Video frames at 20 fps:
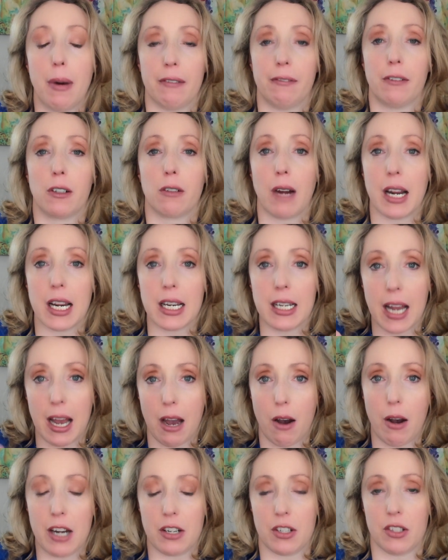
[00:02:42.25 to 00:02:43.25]
But for right
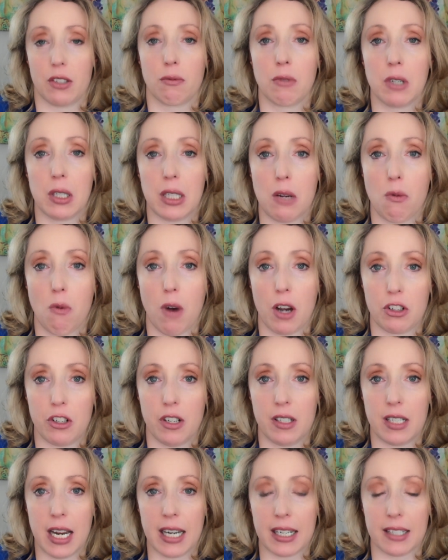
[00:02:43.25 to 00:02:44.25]
now, I just really want
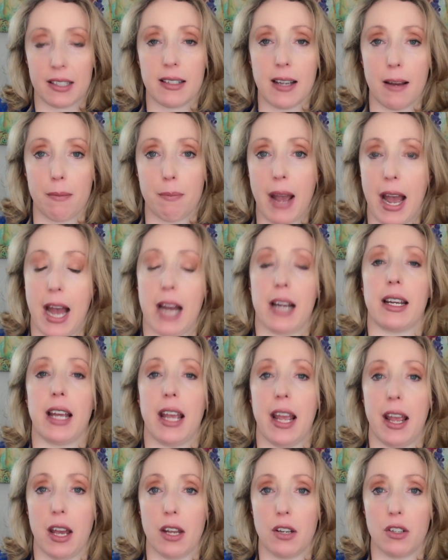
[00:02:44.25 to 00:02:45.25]
you to take a step back
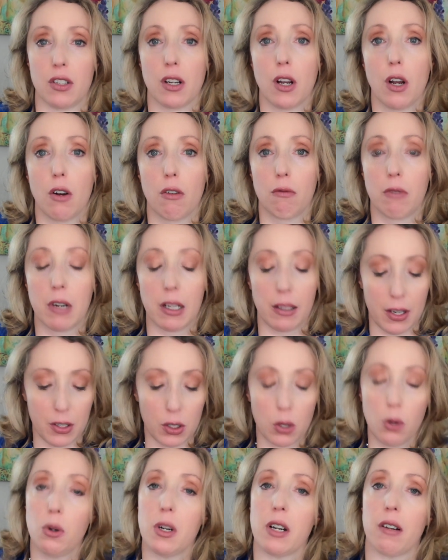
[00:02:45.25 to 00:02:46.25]
and
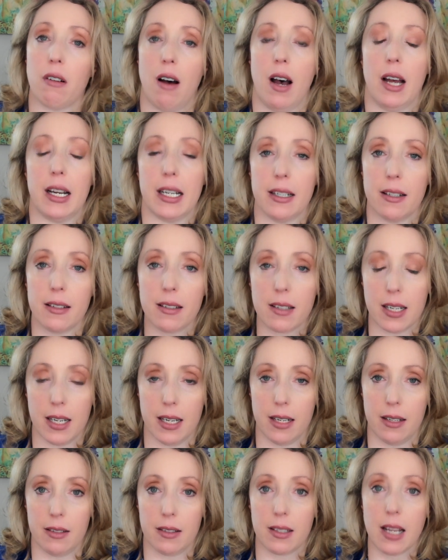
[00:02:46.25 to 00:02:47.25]
realize who your audience
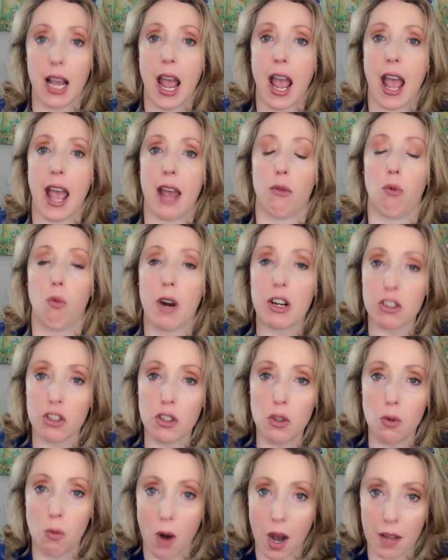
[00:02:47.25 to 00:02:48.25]
is and
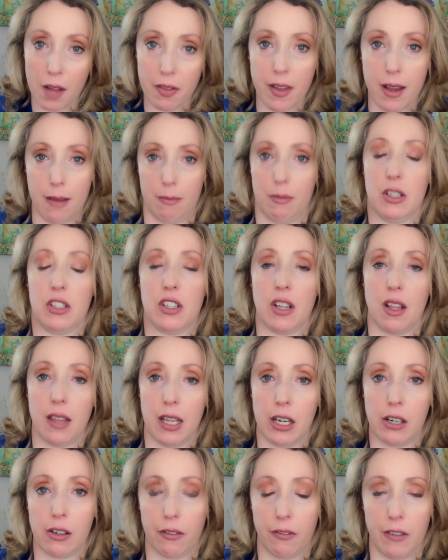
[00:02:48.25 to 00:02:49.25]
what you want them to
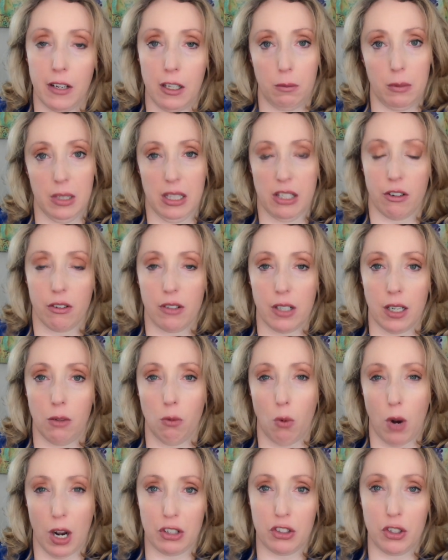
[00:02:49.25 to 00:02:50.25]
think or feel when they're
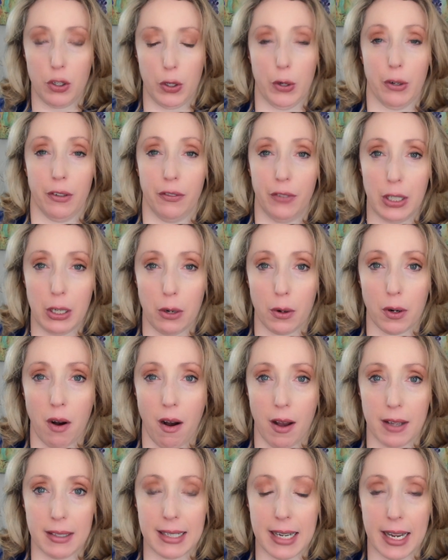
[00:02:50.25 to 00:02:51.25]
done watching your video
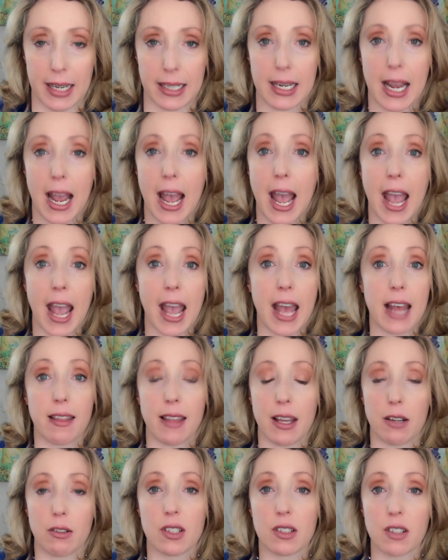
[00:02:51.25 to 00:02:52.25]
content. And
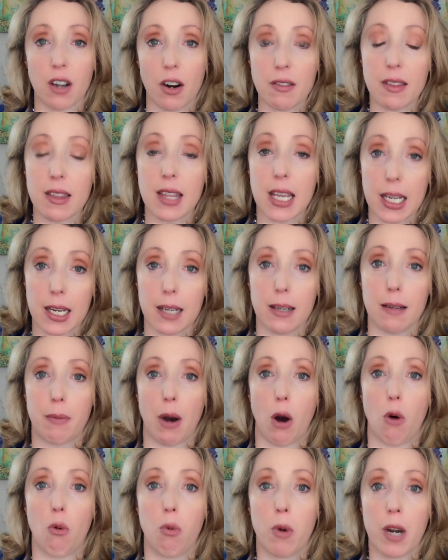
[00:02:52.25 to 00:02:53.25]
then start thinking
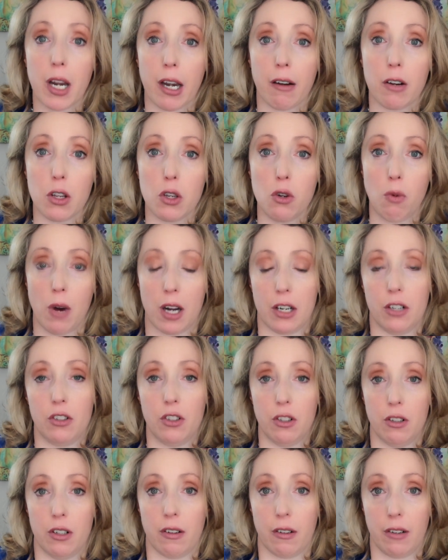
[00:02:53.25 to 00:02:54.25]
about where you want to
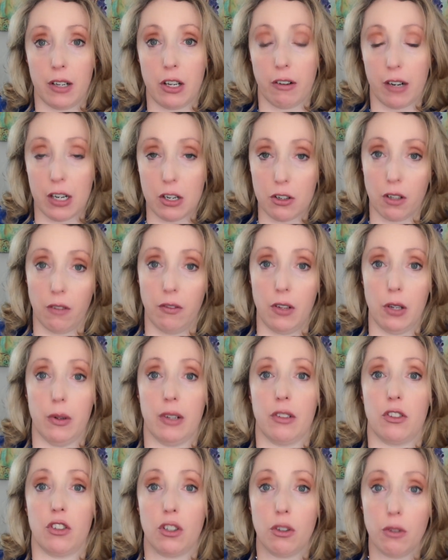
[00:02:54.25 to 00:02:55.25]
do your interview
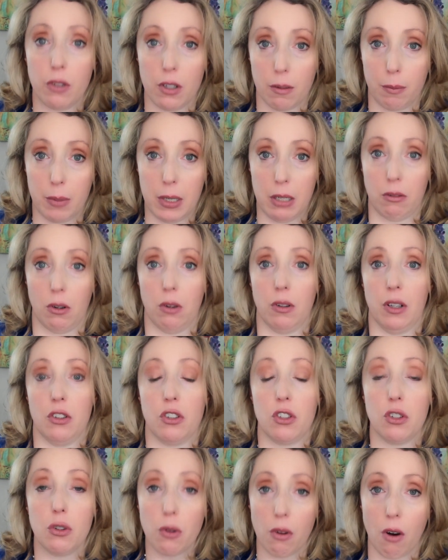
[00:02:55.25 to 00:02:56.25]
and shoot your B-roll and
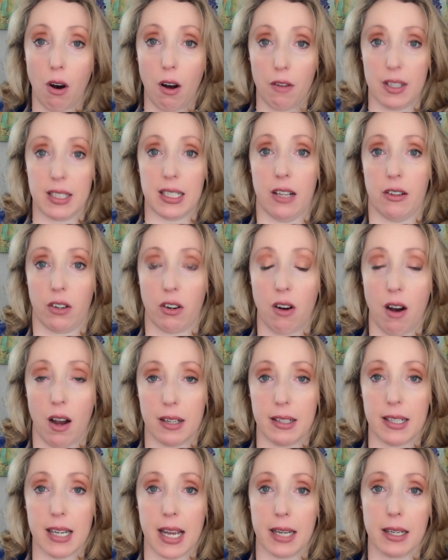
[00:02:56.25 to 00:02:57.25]
do all this other
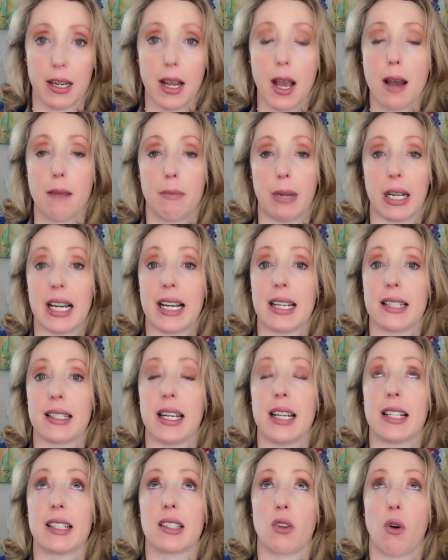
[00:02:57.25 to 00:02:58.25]
content, because
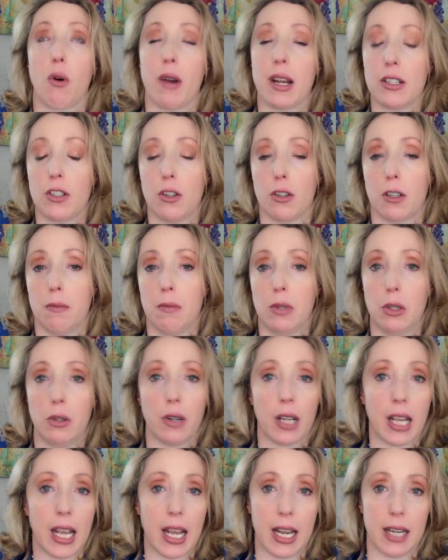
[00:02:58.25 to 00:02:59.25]
it's going to
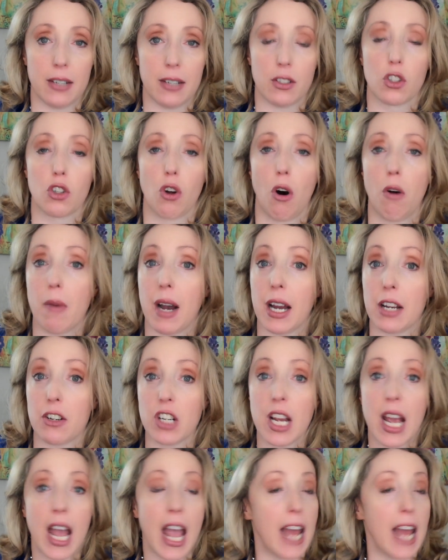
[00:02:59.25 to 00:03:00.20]
communicate so much.